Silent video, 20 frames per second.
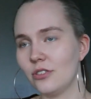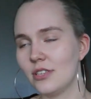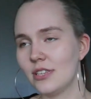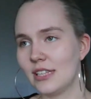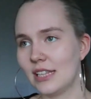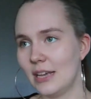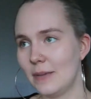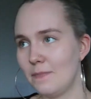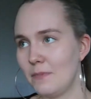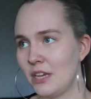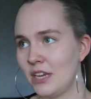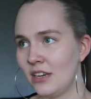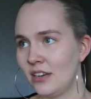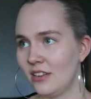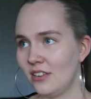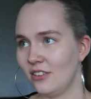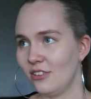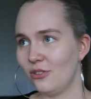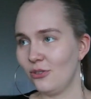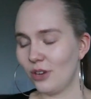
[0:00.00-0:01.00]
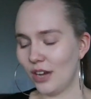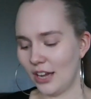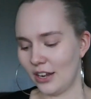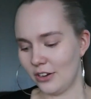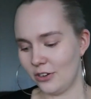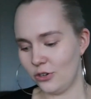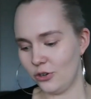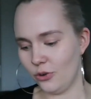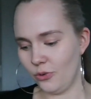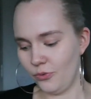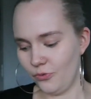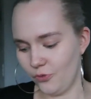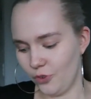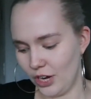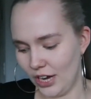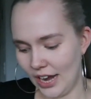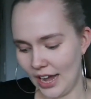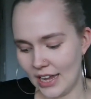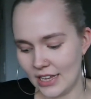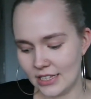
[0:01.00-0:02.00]
sleeping you kind of don't
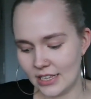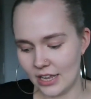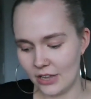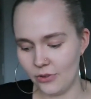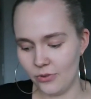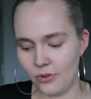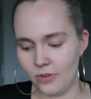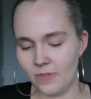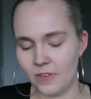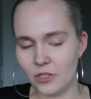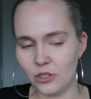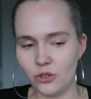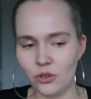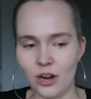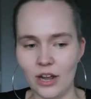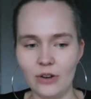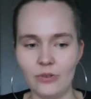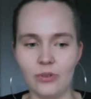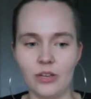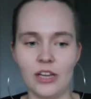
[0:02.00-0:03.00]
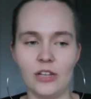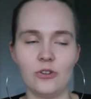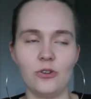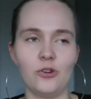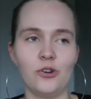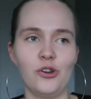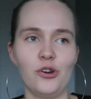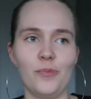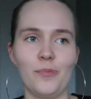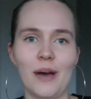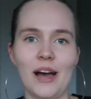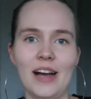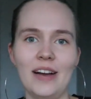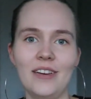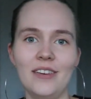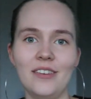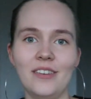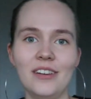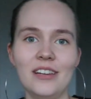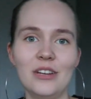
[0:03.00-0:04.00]
realize that you even try to get on your
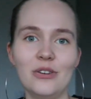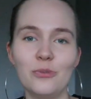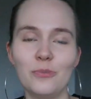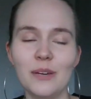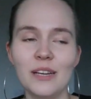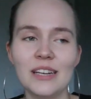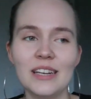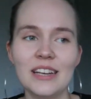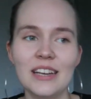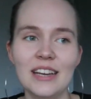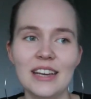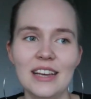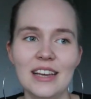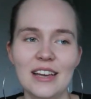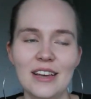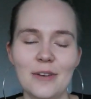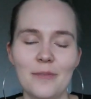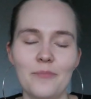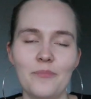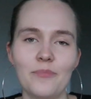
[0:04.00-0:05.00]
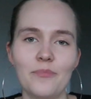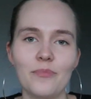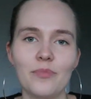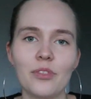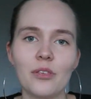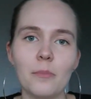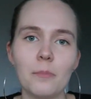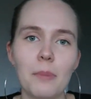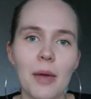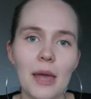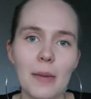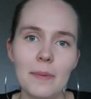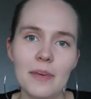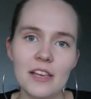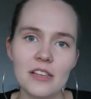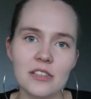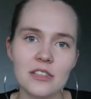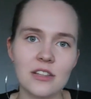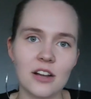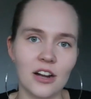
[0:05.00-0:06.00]
back a little bit.
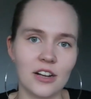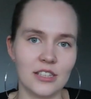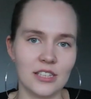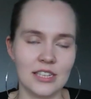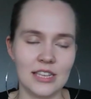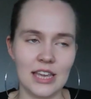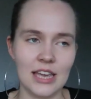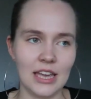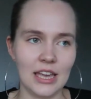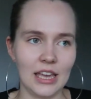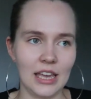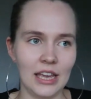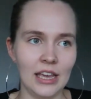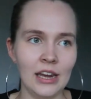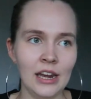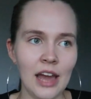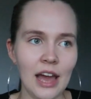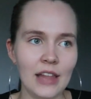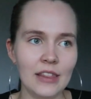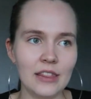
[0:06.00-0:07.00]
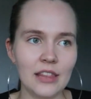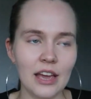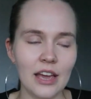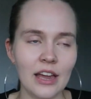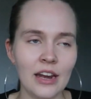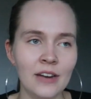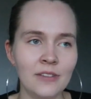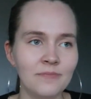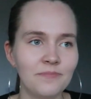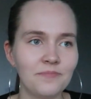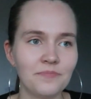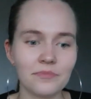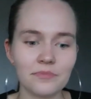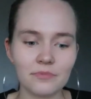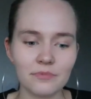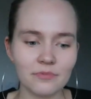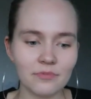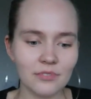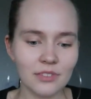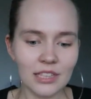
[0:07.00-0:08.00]
Baby starts kicking, and then
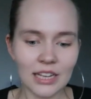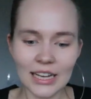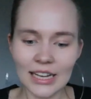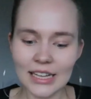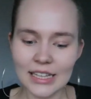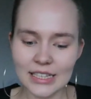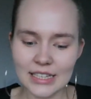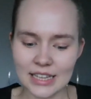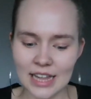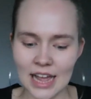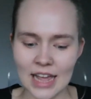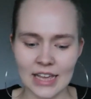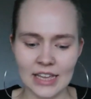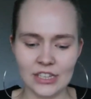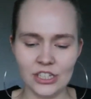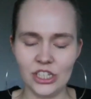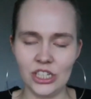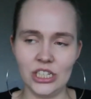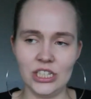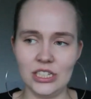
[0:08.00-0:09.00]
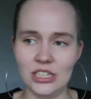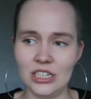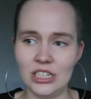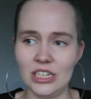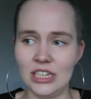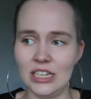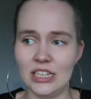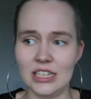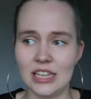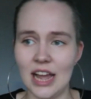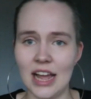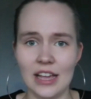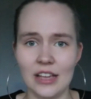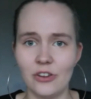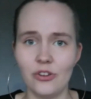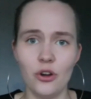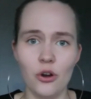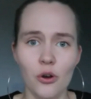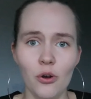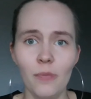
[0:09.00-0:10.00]
it's like she's
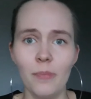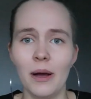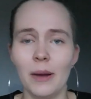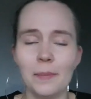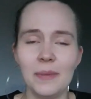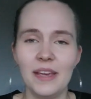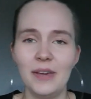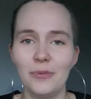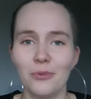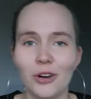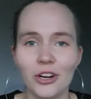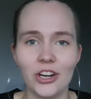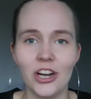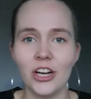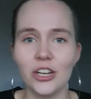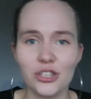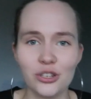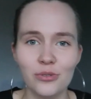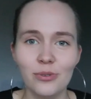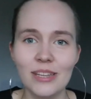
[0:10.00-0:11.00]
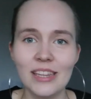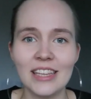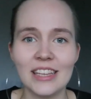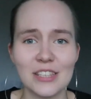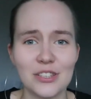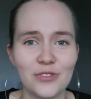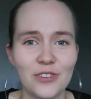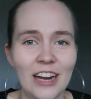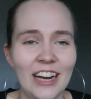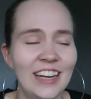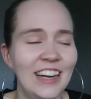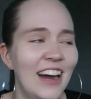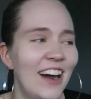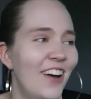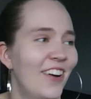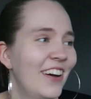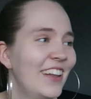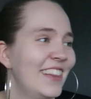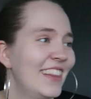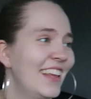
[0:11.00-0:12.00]
like, no mommy, we're not doing this right
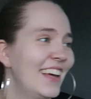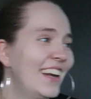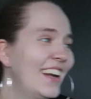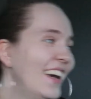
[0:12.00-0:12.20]
now, and